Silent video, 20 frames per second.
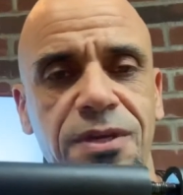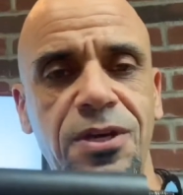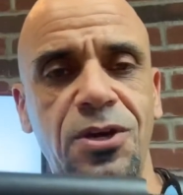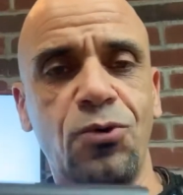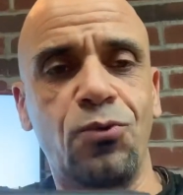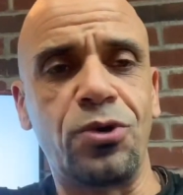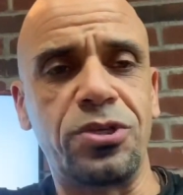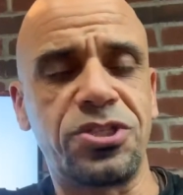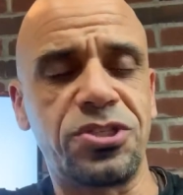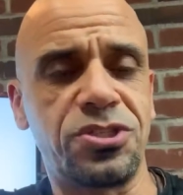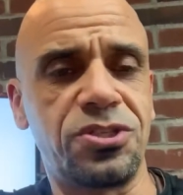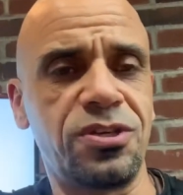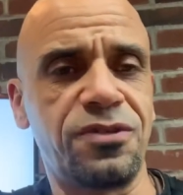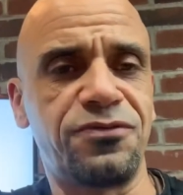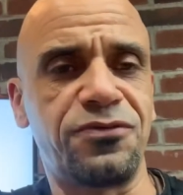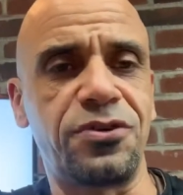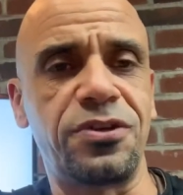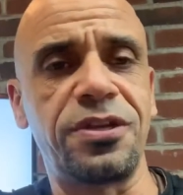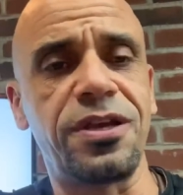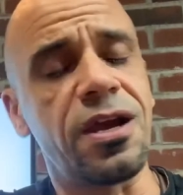which is good
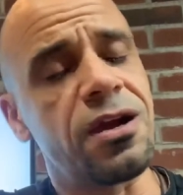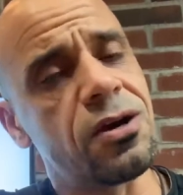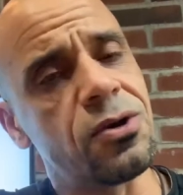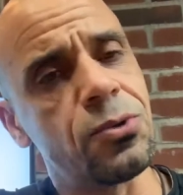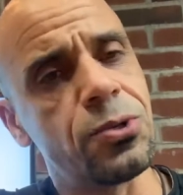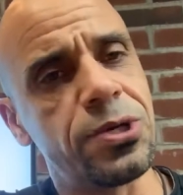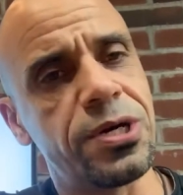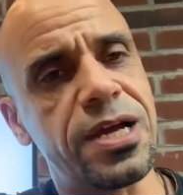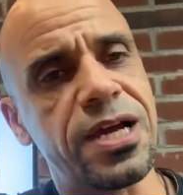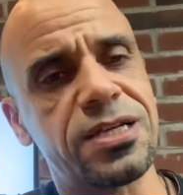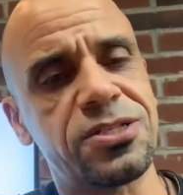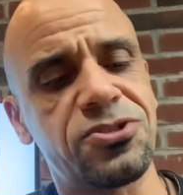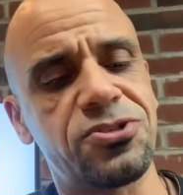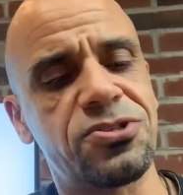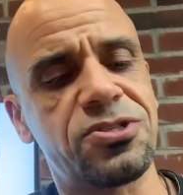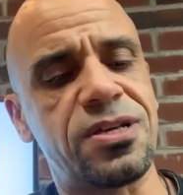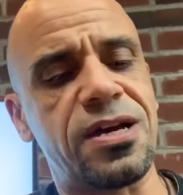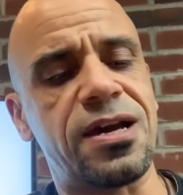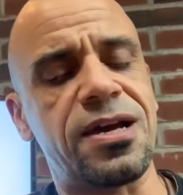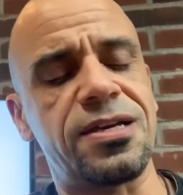for narrower
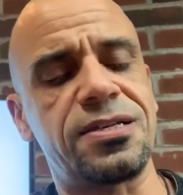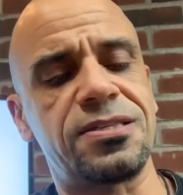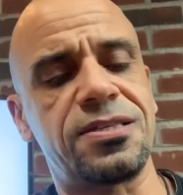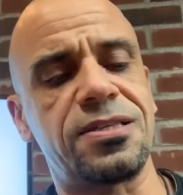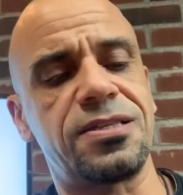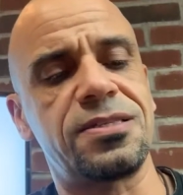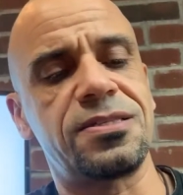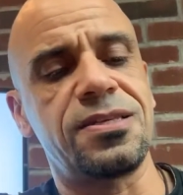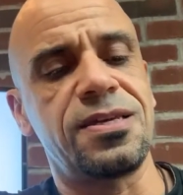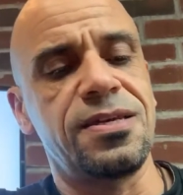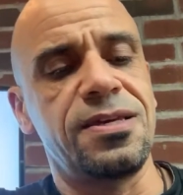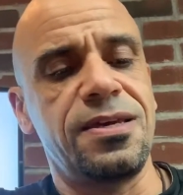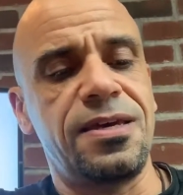exercises